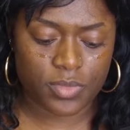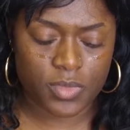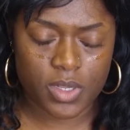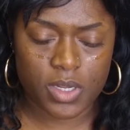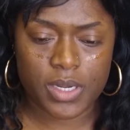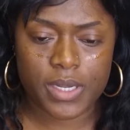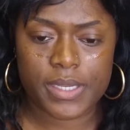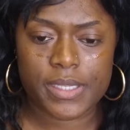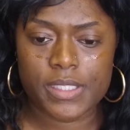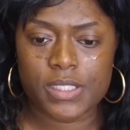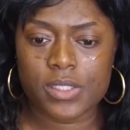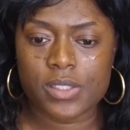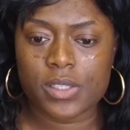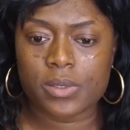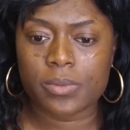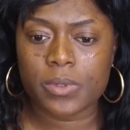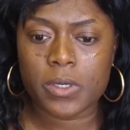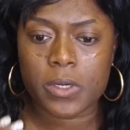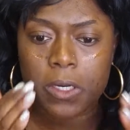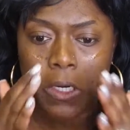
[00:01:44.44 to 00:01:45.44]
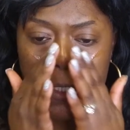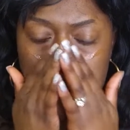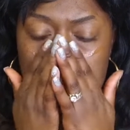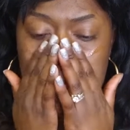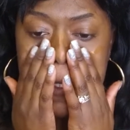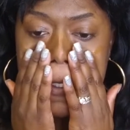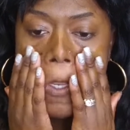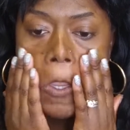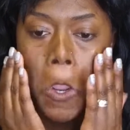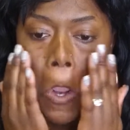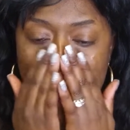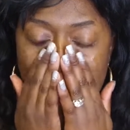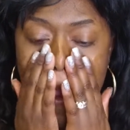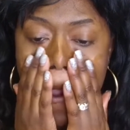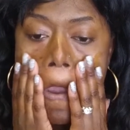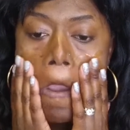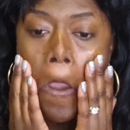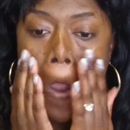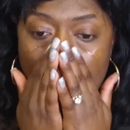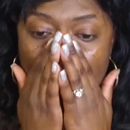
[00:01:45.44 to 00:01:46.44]
Alright, so then we're going to
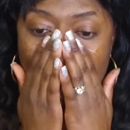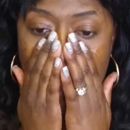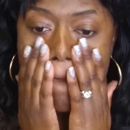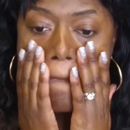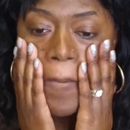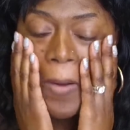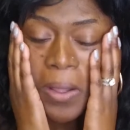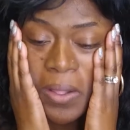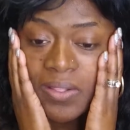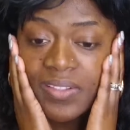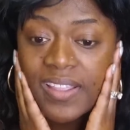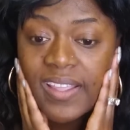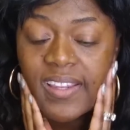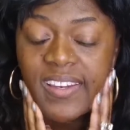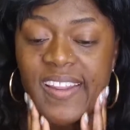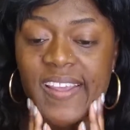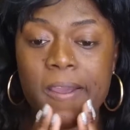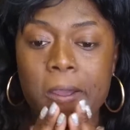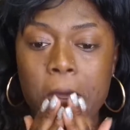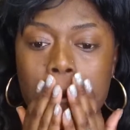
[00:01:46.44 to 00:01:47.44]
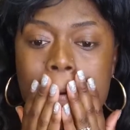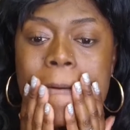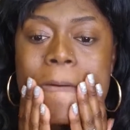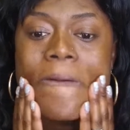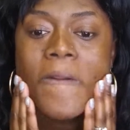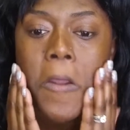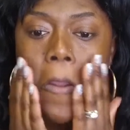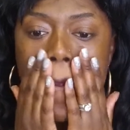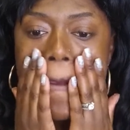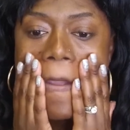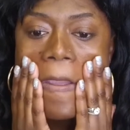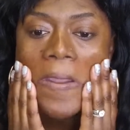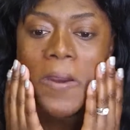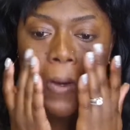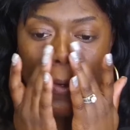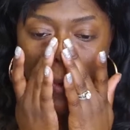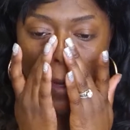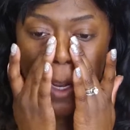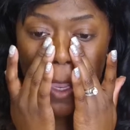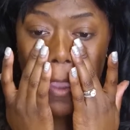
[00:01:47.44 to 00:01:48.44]
pull that down and
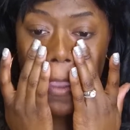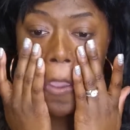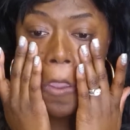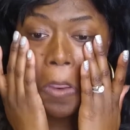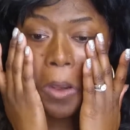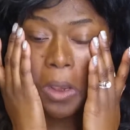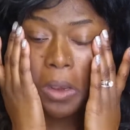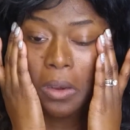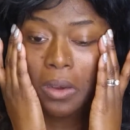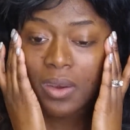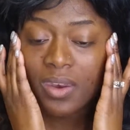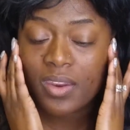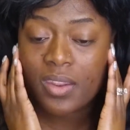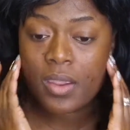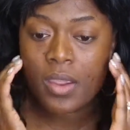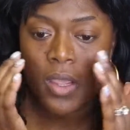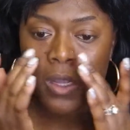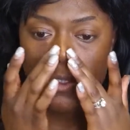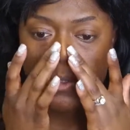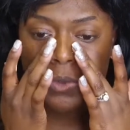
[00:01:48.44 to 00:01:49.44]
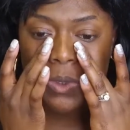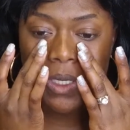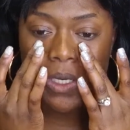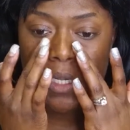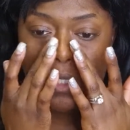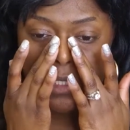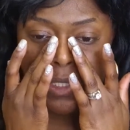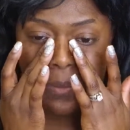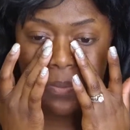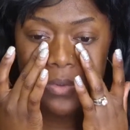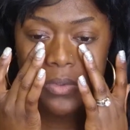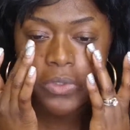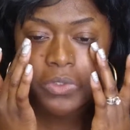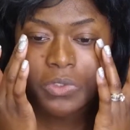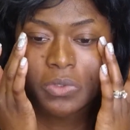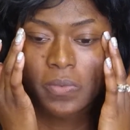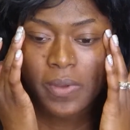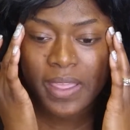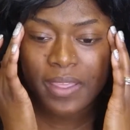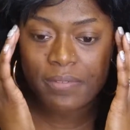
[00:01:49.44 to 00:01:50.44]
around. Try not to pull
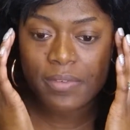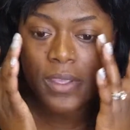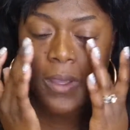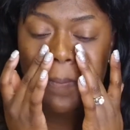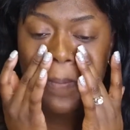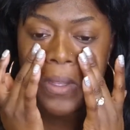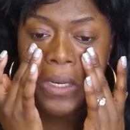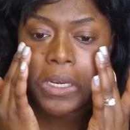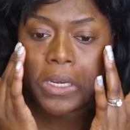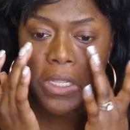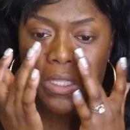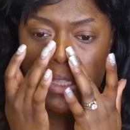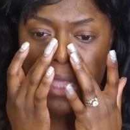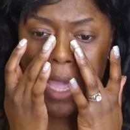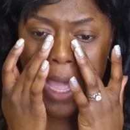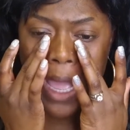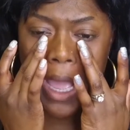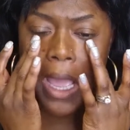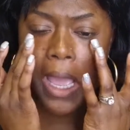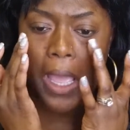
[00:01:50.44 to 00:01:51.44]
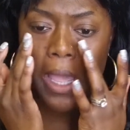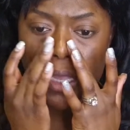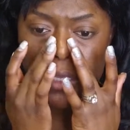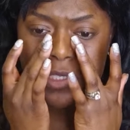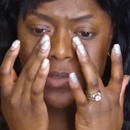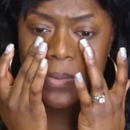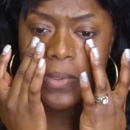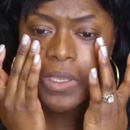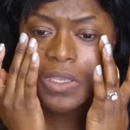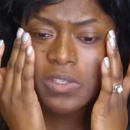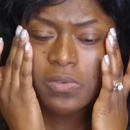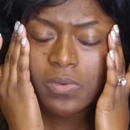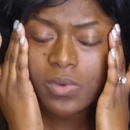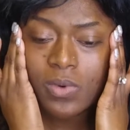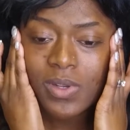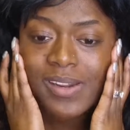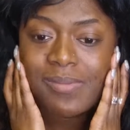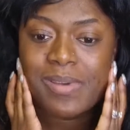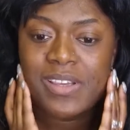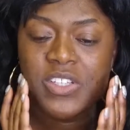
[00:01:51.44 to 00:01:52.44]
too heavy up underneath the eyes because we
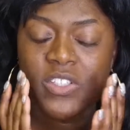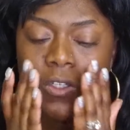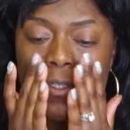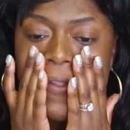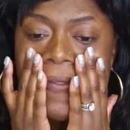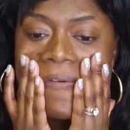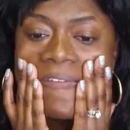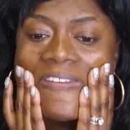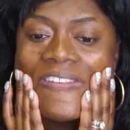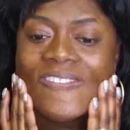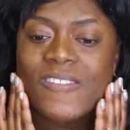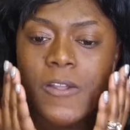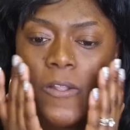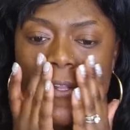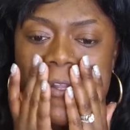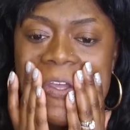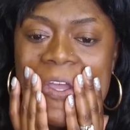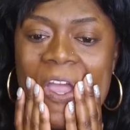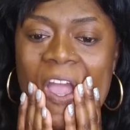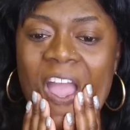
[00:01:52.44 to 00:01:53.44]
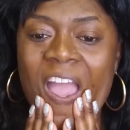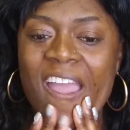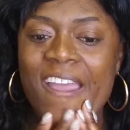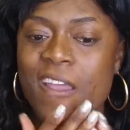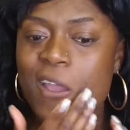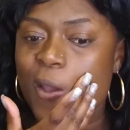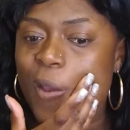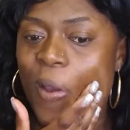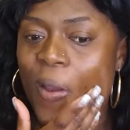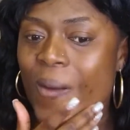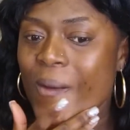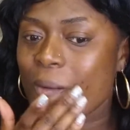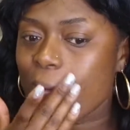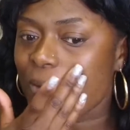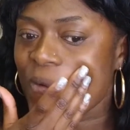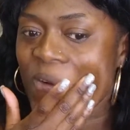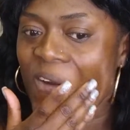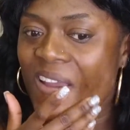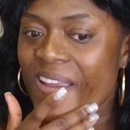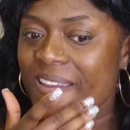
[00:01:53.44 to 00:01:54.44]
want to make sure that we still look
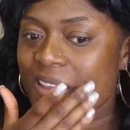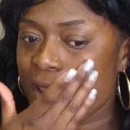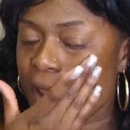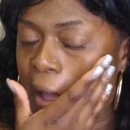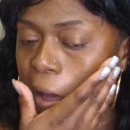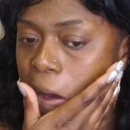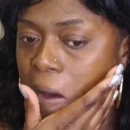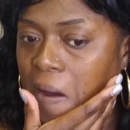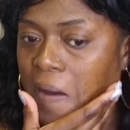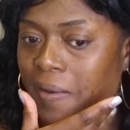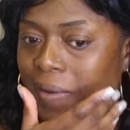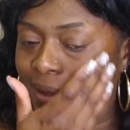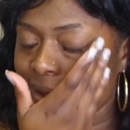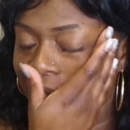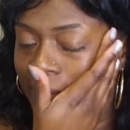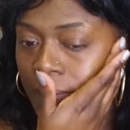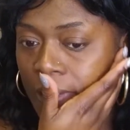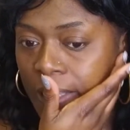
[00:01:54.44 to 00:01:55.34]
young.